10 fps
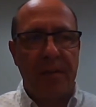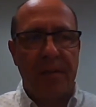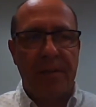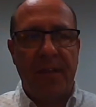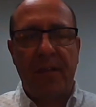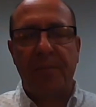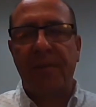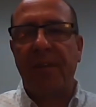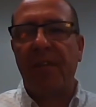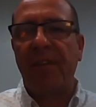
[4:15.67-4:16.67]
develops
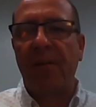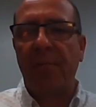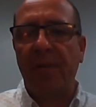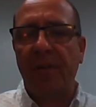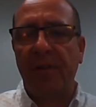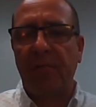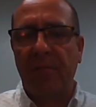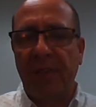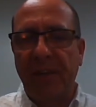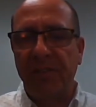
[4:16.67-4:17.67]
a therapeutic
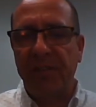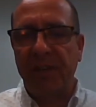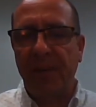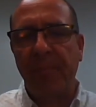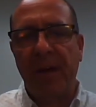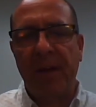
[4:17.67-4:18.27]
relationship,